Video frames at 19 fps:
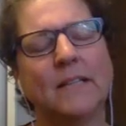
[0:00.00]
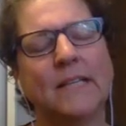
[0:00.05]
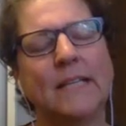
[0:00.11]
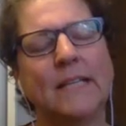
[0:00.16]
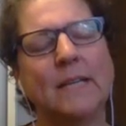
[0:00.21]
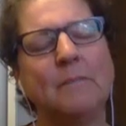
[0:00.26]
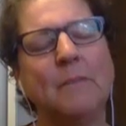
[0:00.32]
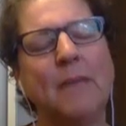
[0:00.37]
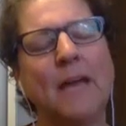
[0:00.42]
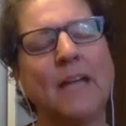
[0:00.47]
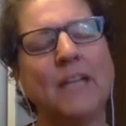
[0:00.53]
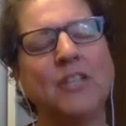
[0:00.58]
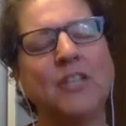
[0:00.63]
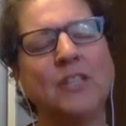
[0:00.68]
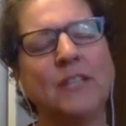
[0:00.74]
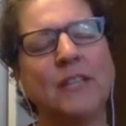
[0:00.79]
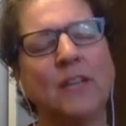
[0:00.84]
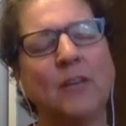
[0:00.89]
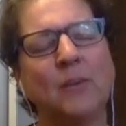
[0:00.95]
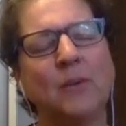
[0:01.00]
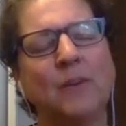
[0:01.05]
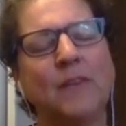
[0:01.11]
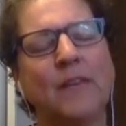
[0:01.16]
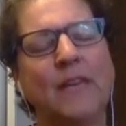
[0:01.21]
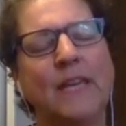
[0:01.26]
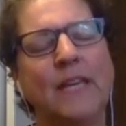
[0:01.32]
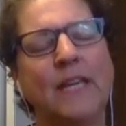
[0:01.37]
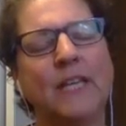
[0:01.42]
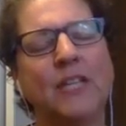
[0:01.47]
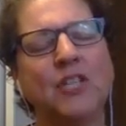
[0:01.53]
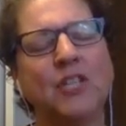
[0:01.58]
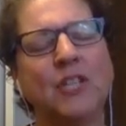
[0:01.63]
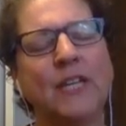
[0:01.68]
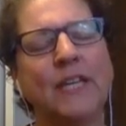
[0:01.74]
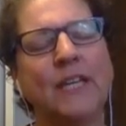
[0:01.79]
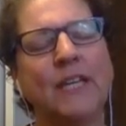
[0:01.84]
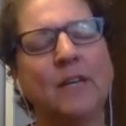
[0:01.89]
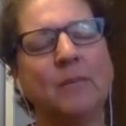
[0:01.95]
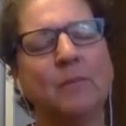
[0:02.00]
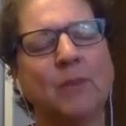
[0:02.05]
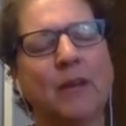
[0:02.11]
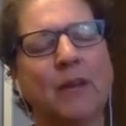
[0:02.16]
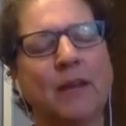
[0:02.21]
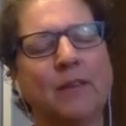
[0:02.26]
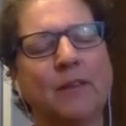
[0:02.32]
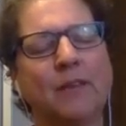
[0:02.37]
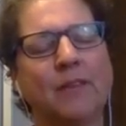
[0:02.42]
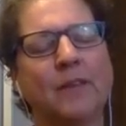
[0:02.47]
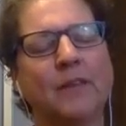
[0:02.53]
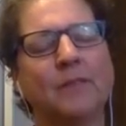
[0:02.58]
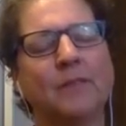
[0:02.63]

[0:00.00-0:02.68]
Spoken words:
imagine that with each in-breath,